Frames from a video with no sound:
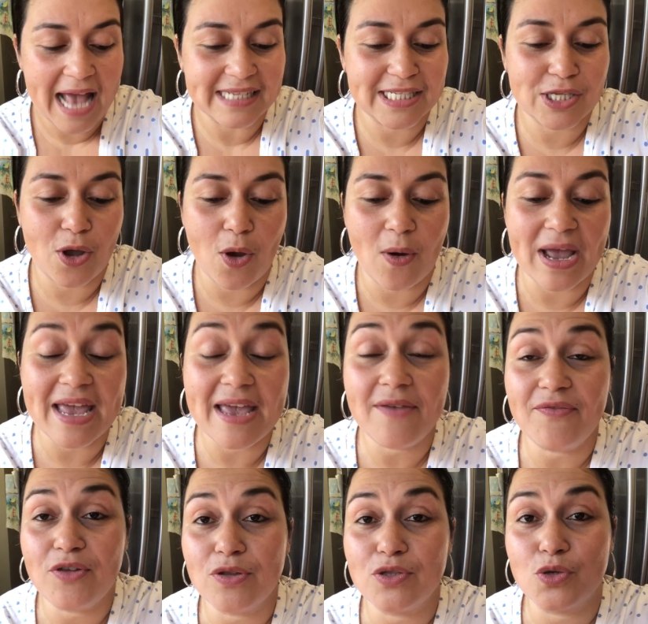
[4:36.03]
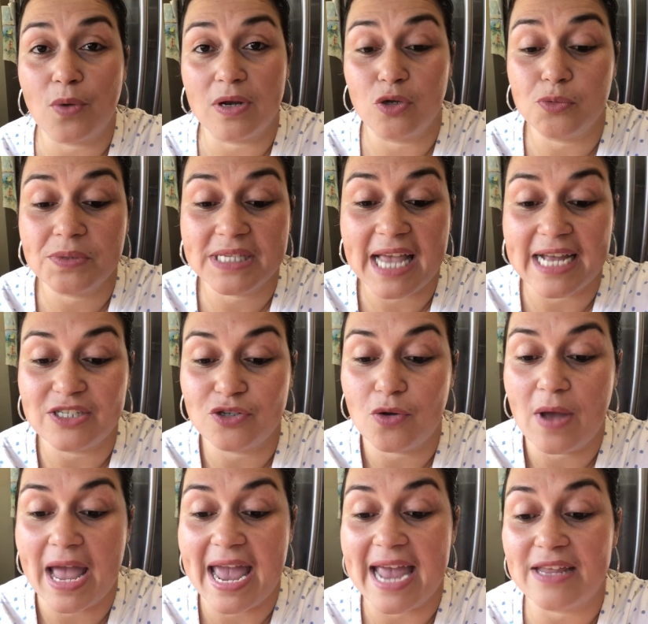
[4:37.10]
So if you do a loop
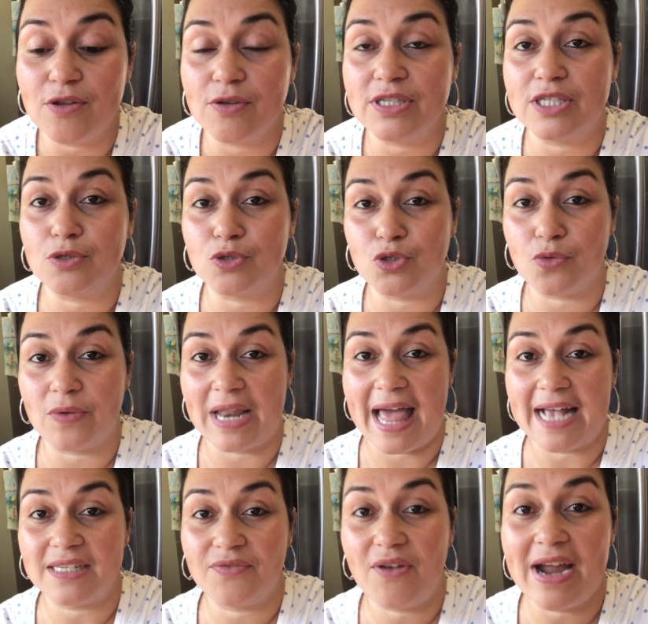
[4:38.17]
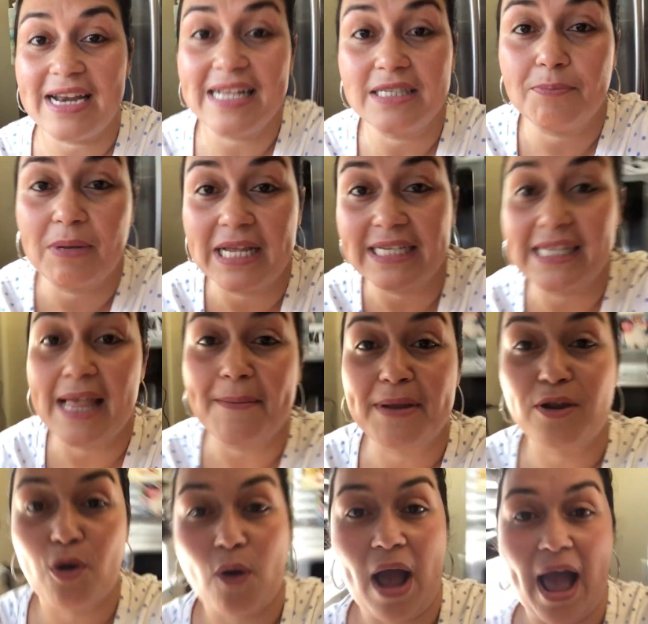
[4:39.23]
schedule and you still do relaxed Fridays, please let me
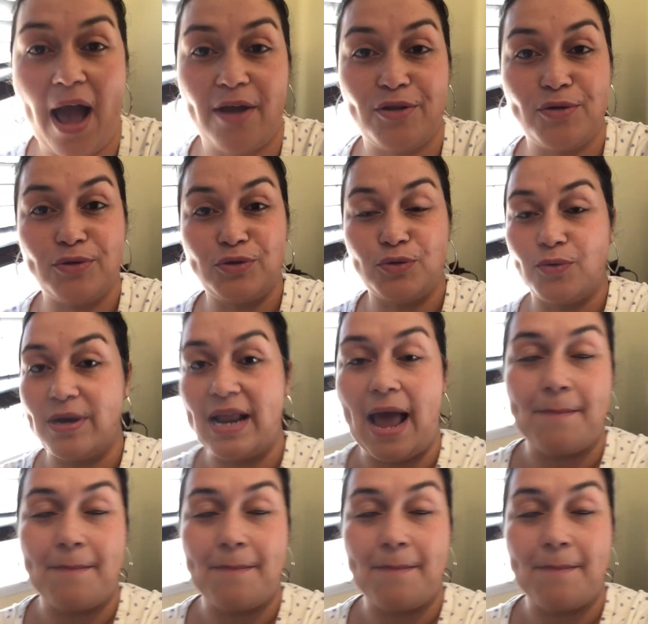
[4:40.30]
know how you do it.